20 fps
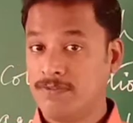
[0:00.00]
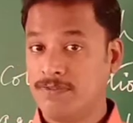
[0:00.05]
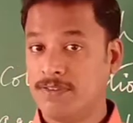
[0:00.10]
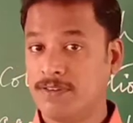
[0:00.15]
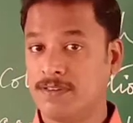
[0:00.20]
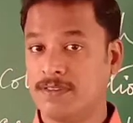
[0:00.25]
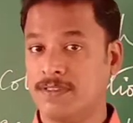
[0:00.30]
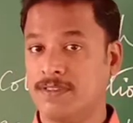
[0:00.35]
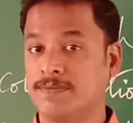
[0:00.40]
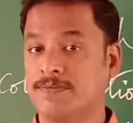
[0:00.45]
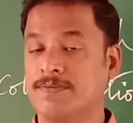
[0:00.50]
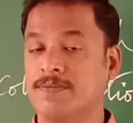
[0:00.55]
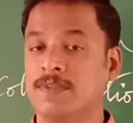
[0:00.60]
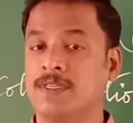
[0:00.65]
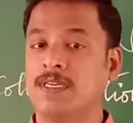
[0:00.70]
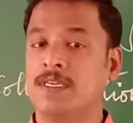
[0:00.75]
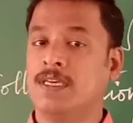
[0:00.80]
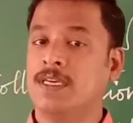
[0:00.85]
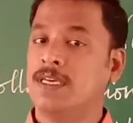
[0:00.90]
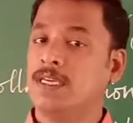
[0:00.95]
Alford
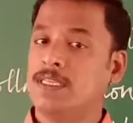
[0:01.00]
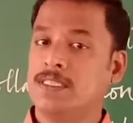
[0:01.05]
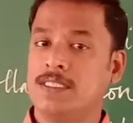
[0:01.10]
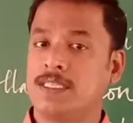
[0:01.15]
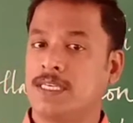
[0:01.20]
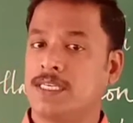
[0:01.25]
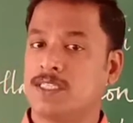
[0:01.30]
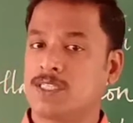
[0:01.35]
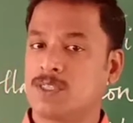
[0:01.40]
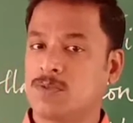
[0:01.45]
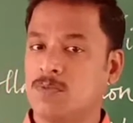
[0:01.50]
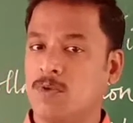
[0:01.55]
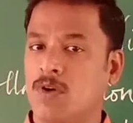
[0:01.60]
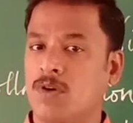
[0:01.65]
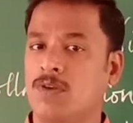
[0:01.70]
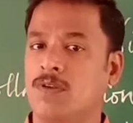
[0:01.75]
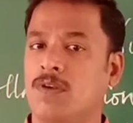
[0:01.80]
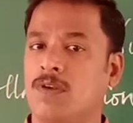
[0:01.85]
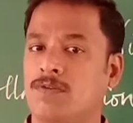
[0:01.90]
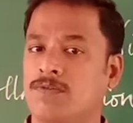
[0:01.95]
is a
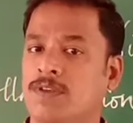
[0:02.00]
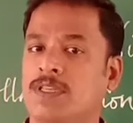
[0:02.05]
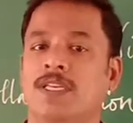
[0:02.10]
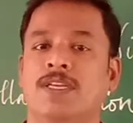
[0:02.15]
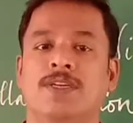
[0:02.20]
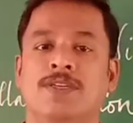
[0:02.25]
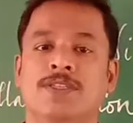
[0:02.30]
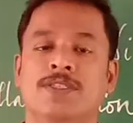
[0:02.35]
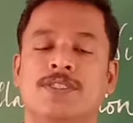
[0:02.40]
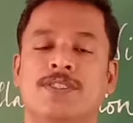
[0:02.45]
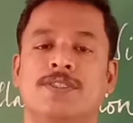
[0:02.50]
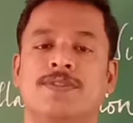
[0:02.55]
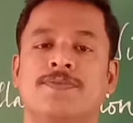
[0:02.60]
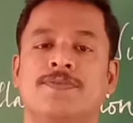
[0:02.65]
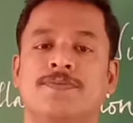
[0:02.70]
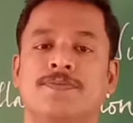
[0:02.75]
small village